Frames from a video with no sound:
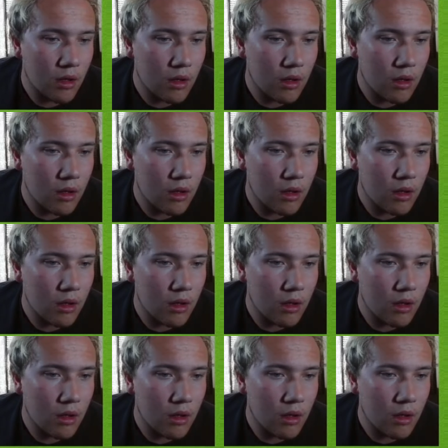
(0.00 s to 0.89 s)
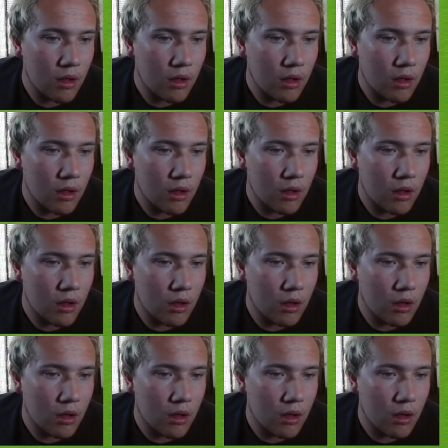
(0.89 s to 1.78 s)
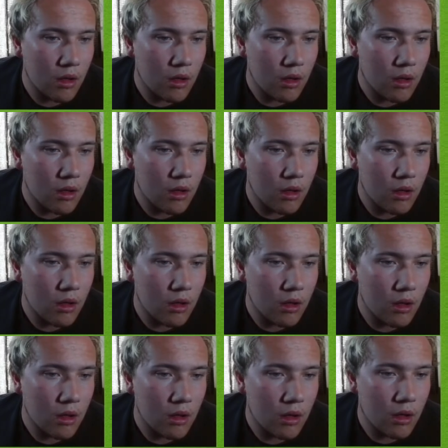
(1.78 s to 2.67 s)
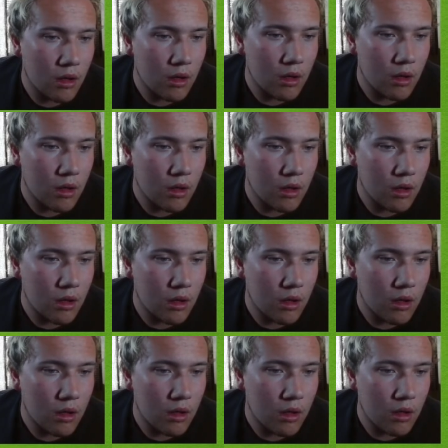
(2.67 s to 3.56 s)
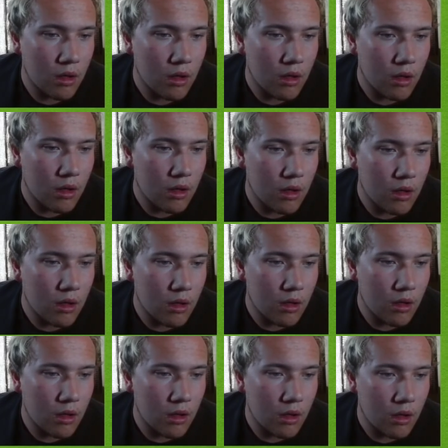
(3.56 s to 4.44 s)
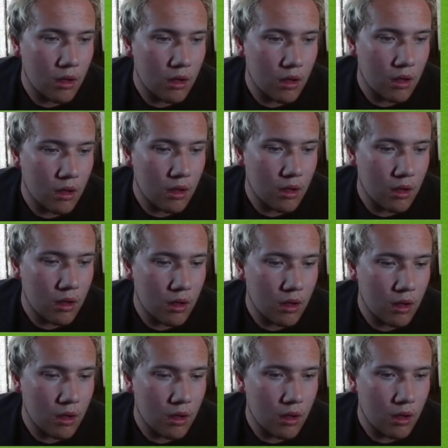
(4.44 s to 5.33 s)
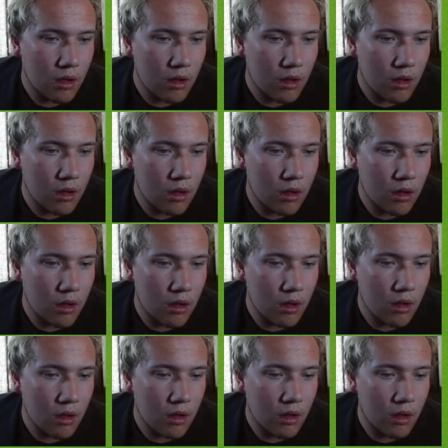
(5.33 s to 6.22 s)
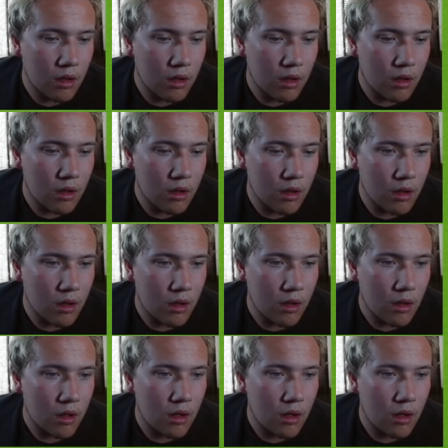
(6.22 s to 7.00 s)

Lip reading: (no one is talking)